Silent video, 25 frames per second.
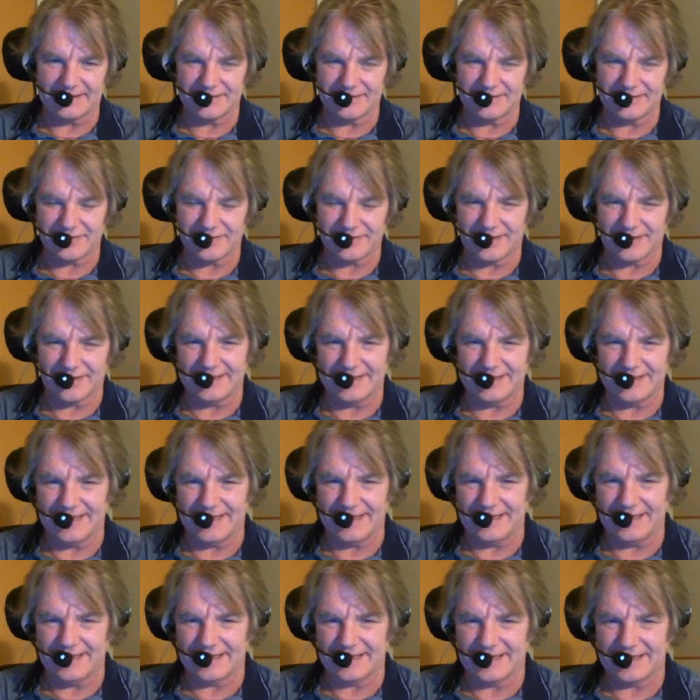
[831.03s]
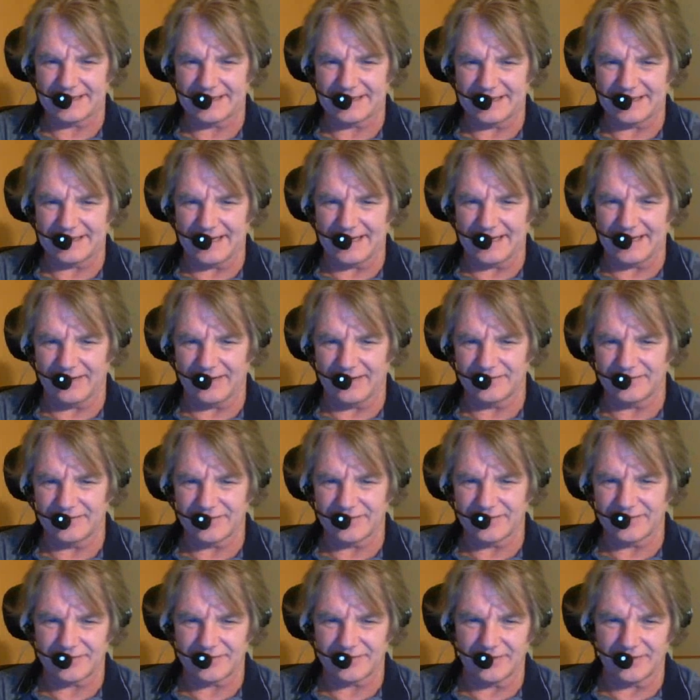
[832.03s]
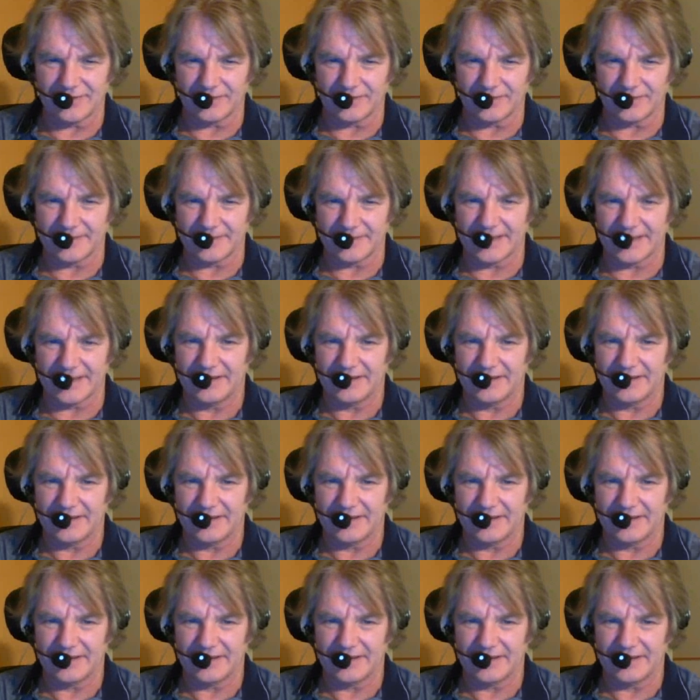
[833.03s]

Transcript: slide that in and out just a little bit.